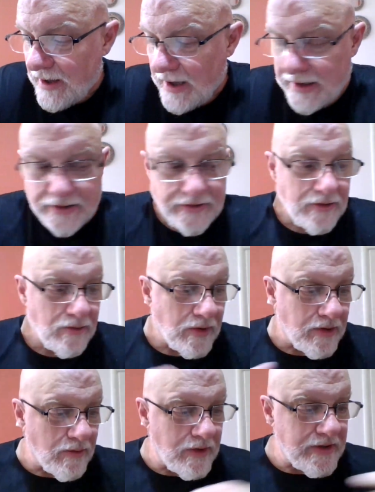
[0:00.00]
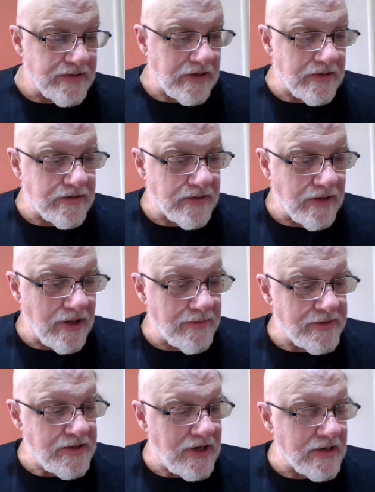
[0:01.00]
I do want to read Silence of the
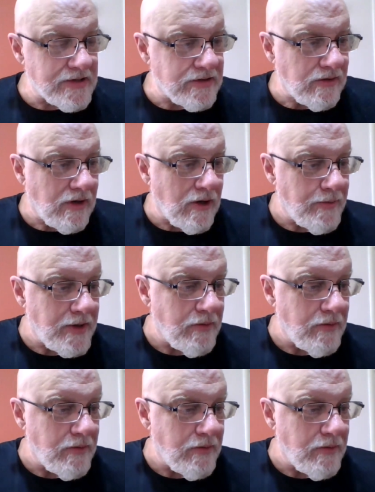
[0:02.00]
Lambs next, so I'll be